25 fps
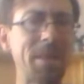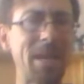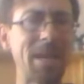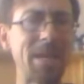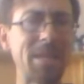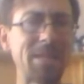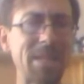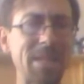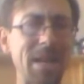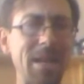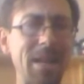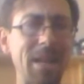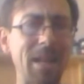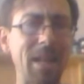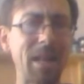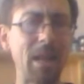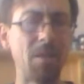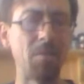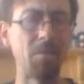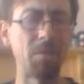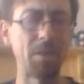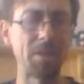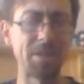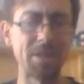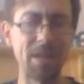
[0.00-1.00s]
there's that
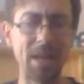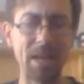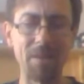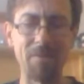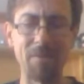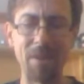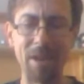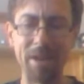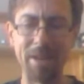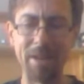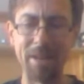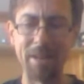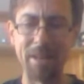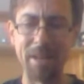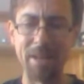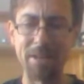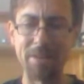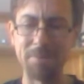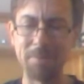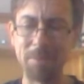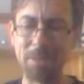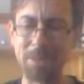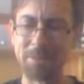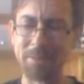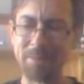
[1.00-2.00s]
lovely salivating at the
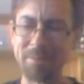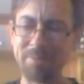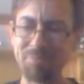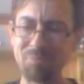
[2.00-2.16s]
end.